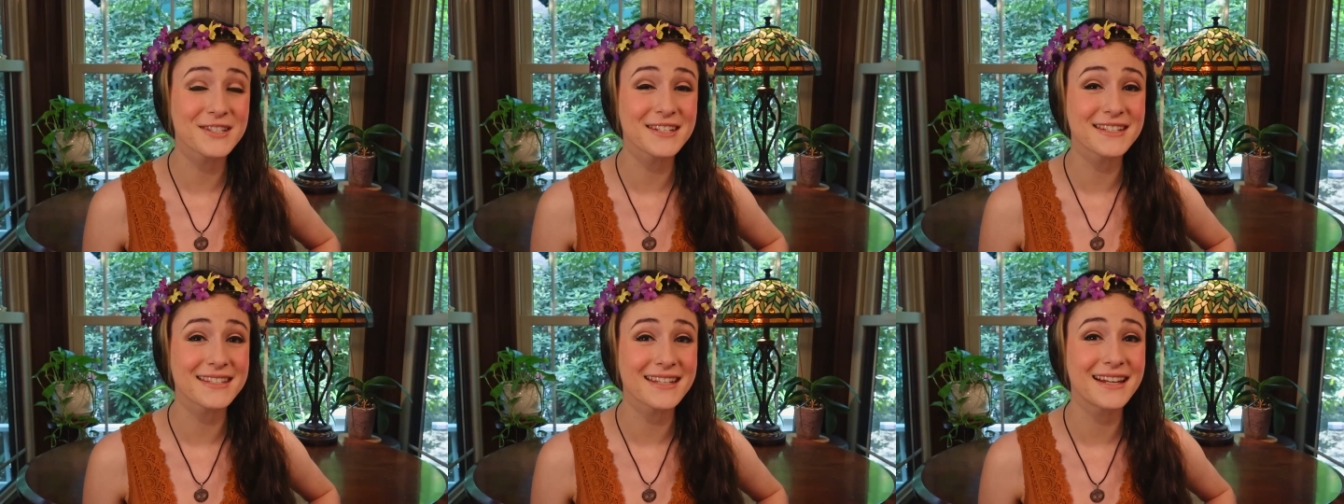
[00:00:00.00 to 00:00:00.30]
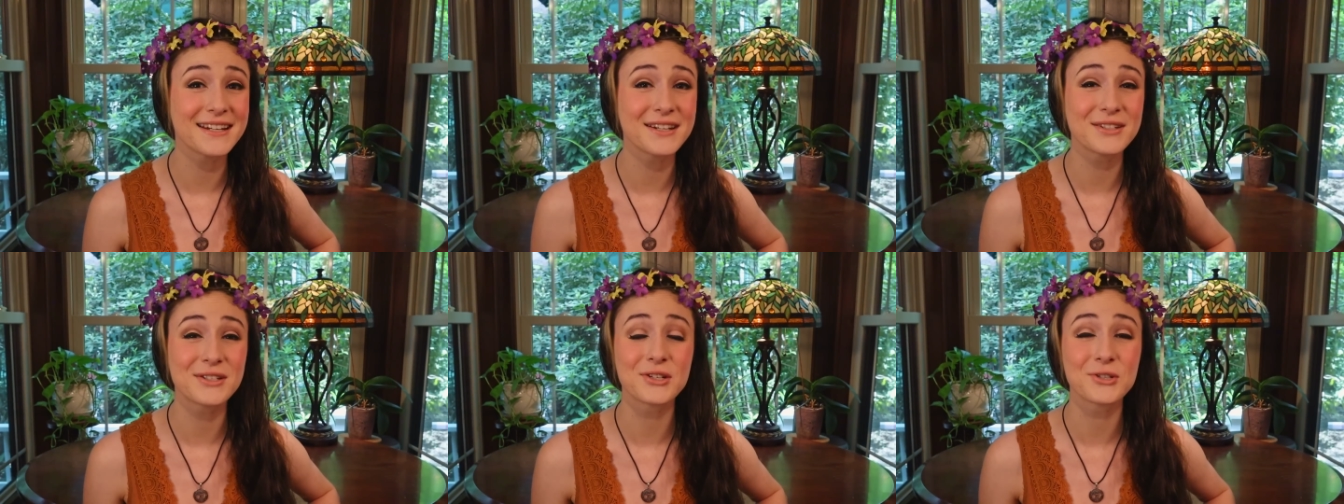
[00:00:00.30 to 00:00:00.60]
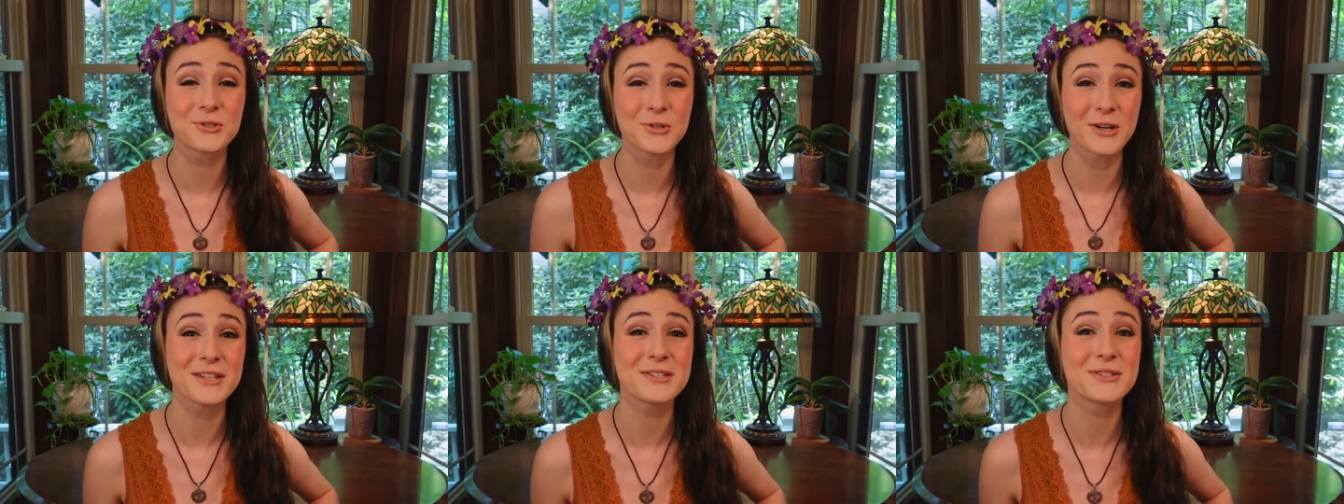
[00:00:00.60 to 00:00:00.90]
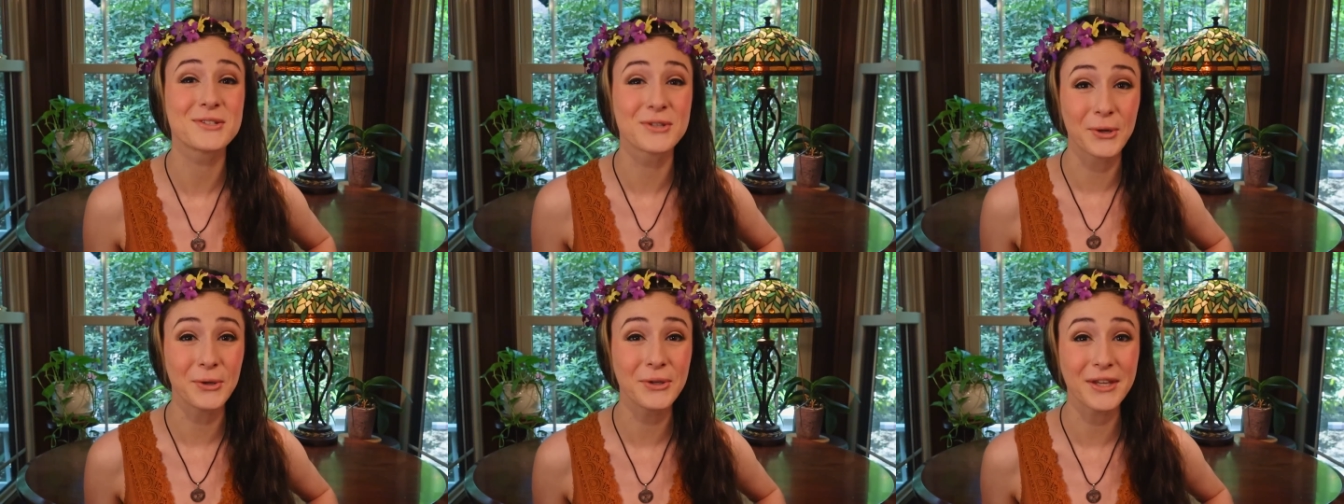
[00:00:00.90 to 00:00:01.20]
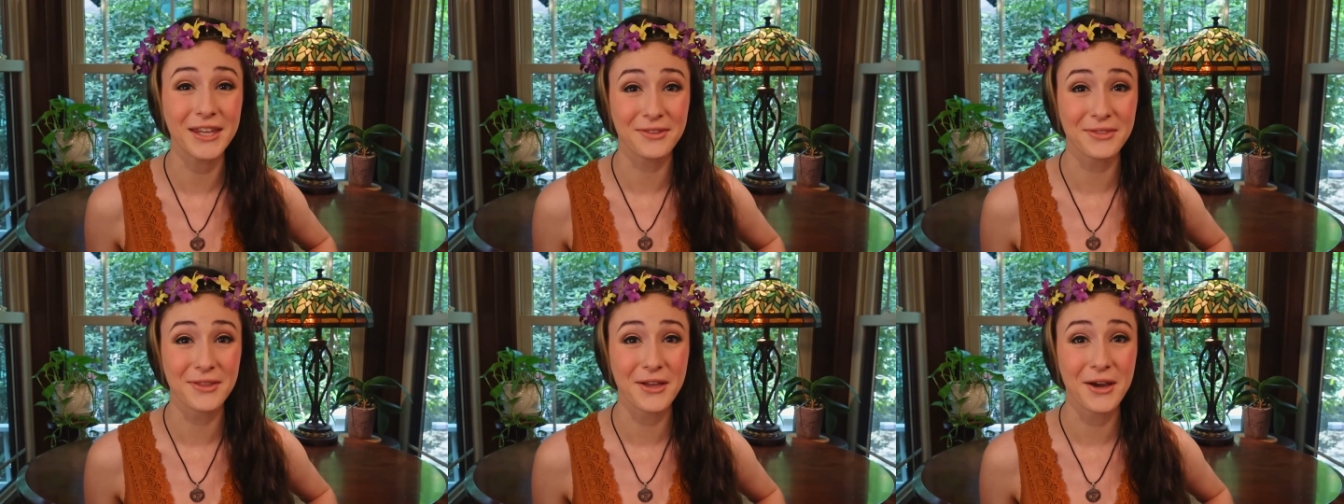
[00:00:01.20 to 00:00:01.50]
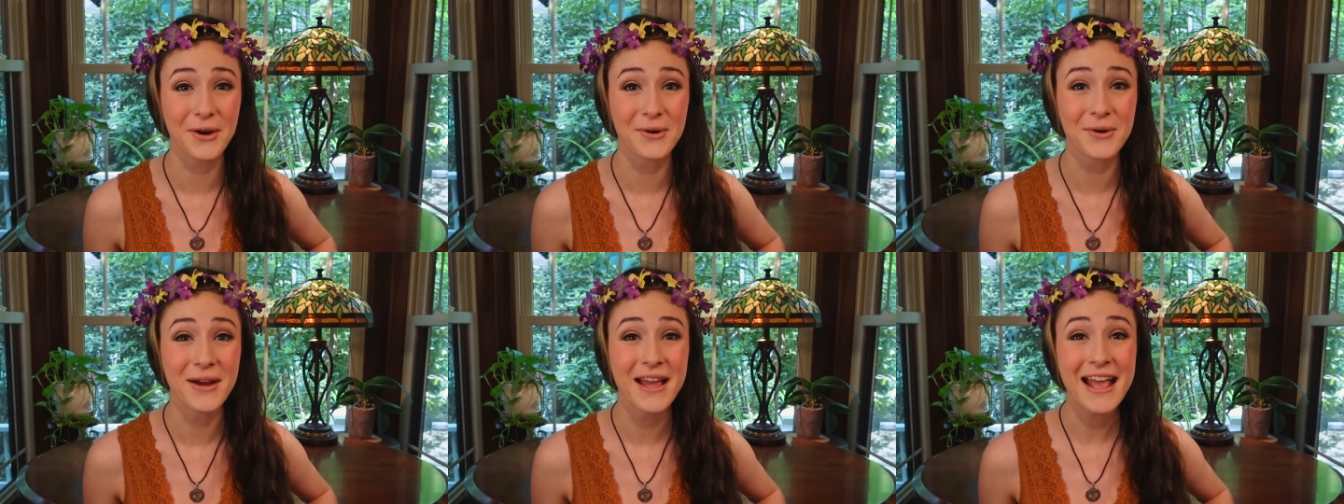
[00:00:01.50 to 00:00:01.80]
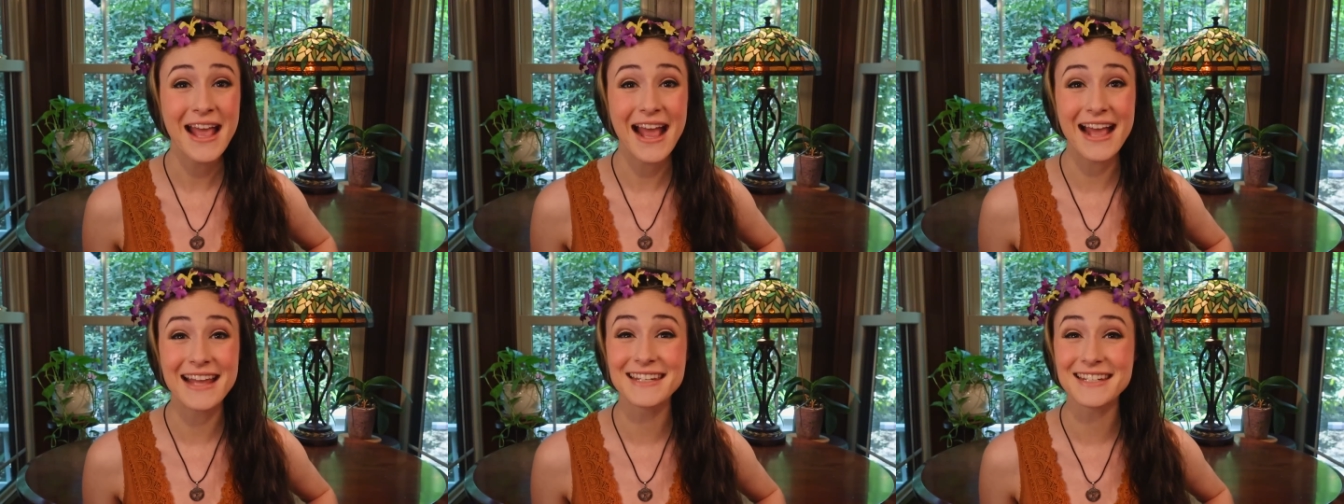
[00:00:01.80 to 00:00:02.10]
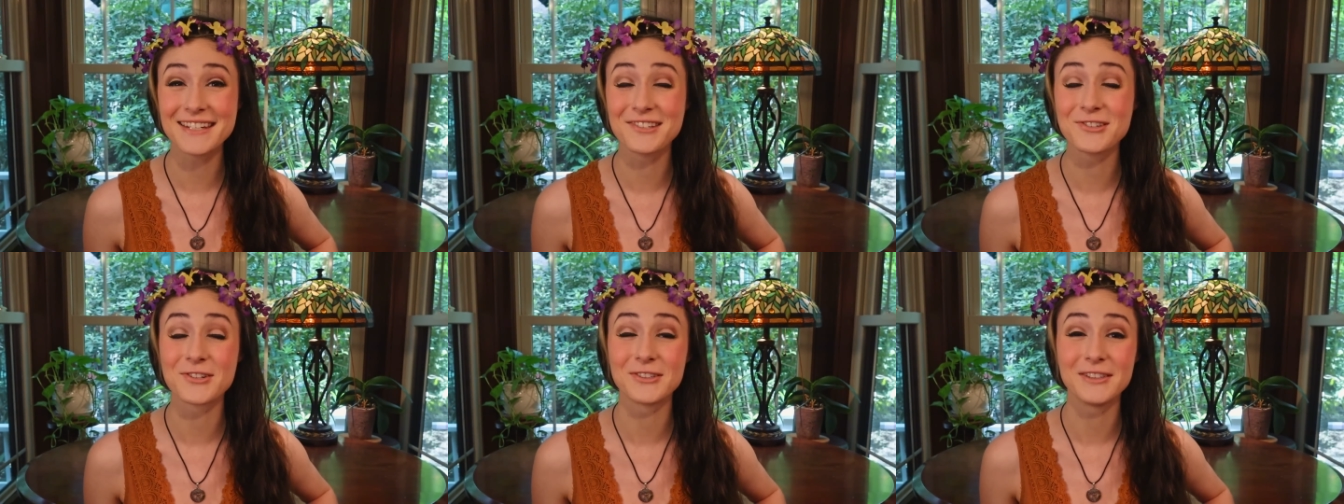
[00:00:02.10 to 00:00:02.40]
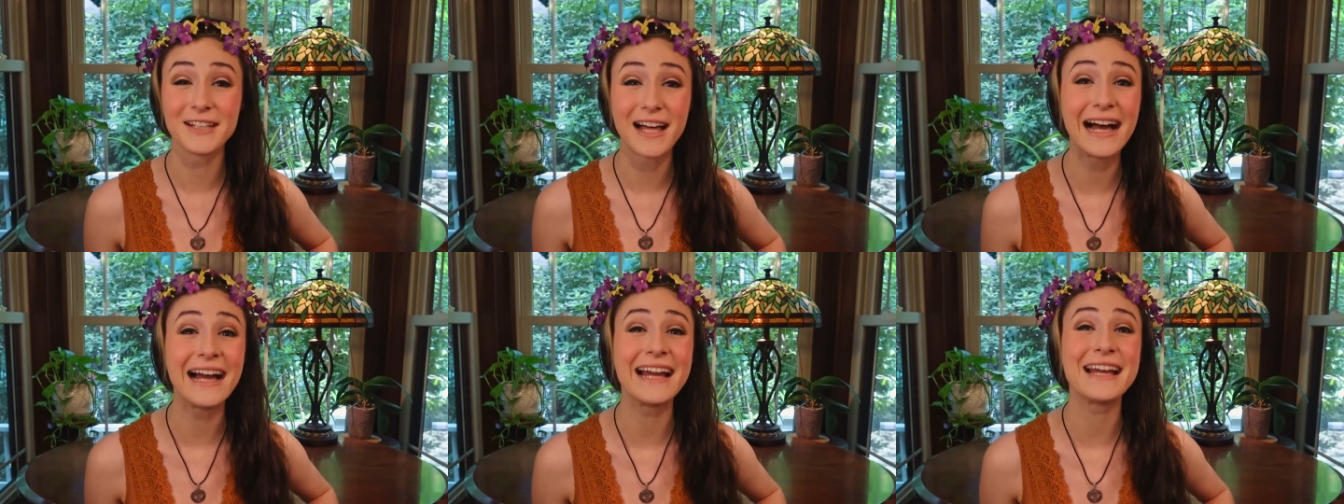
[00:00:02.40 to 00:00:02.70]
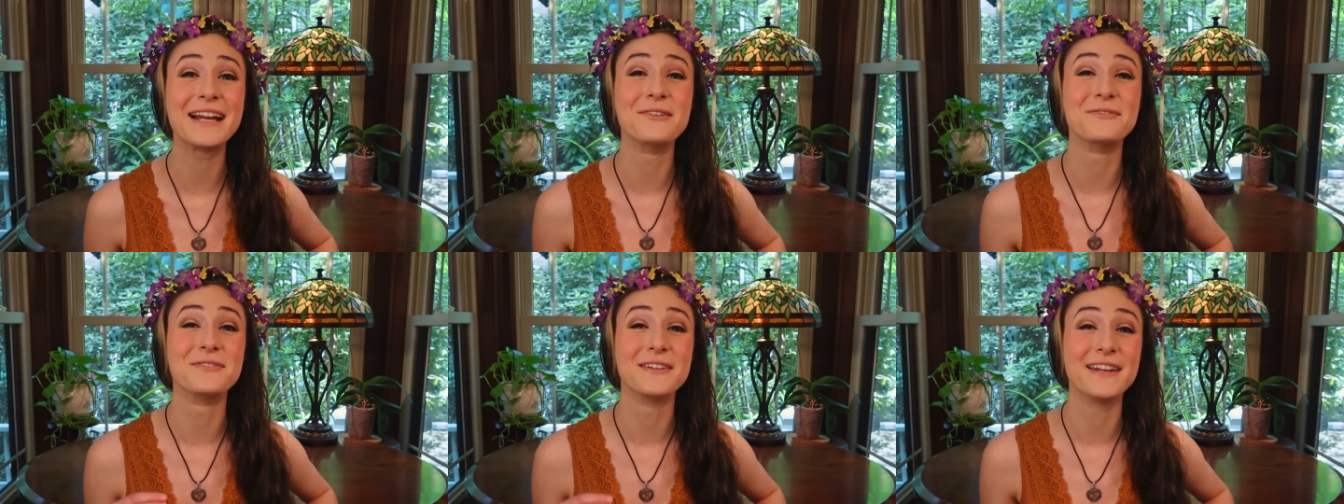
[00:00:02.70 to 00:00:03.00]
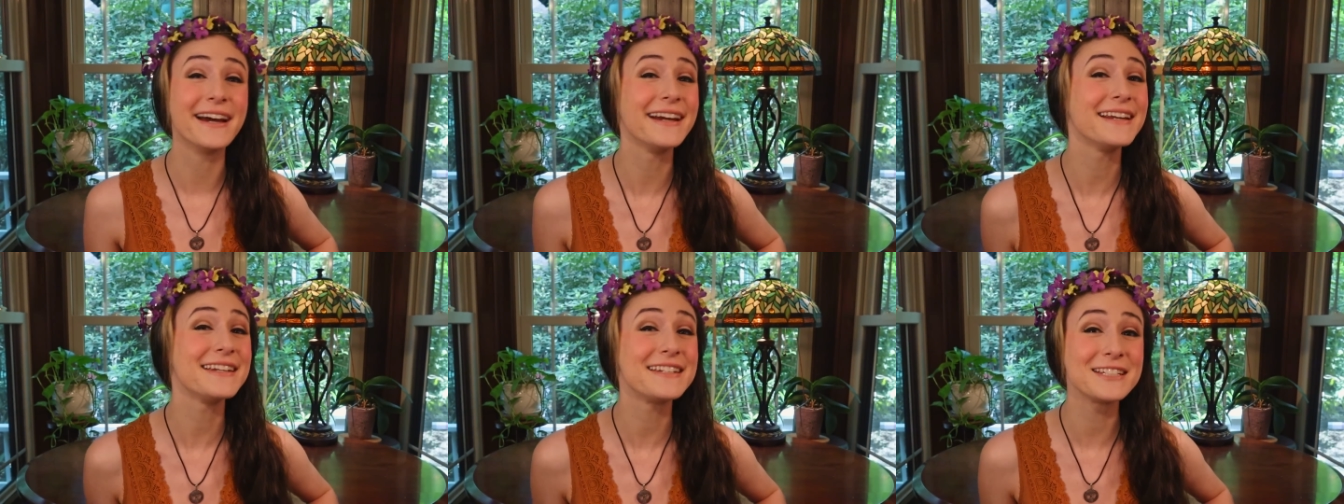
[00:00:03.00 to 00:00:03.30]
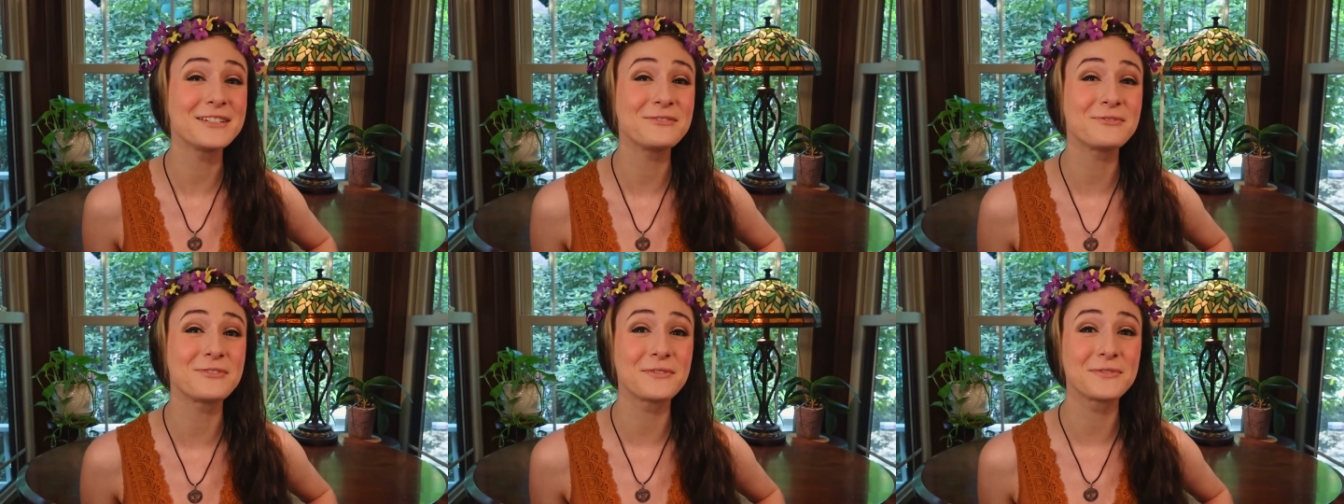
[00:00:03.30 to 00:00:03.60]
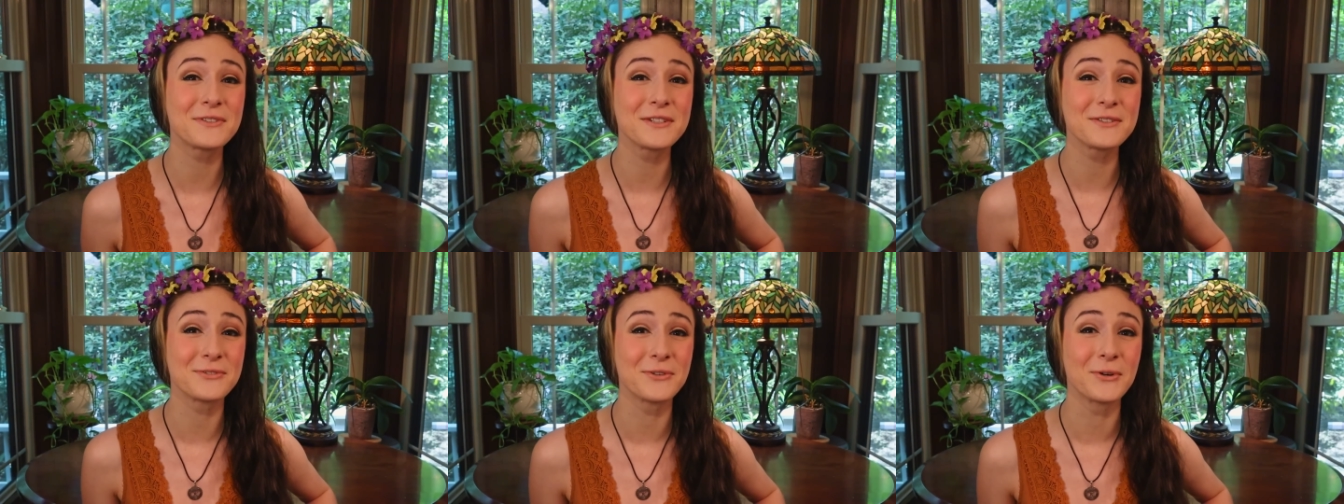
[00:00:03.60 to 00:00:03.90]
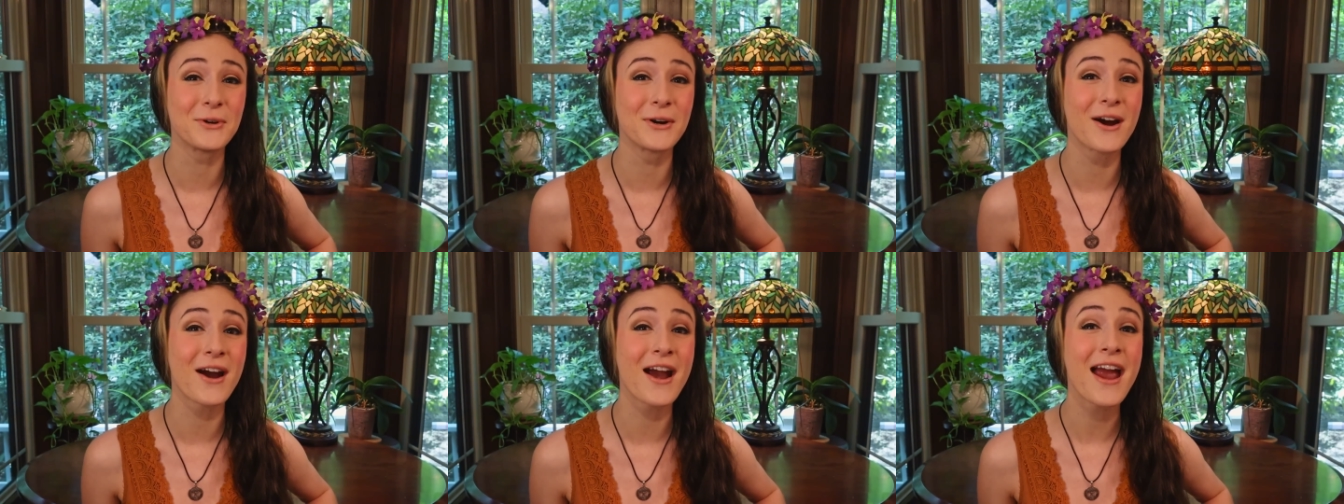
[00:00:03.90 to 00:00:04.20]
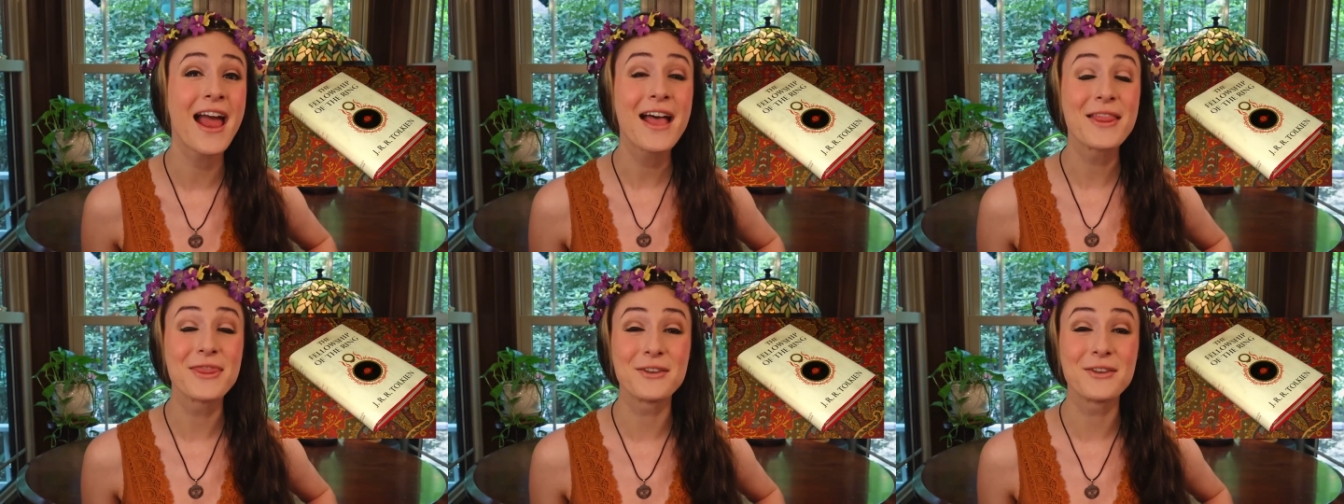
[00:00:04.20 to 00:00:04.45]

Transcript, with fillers: decided to trust Tolkien though, and in July of nineteen fifty-four,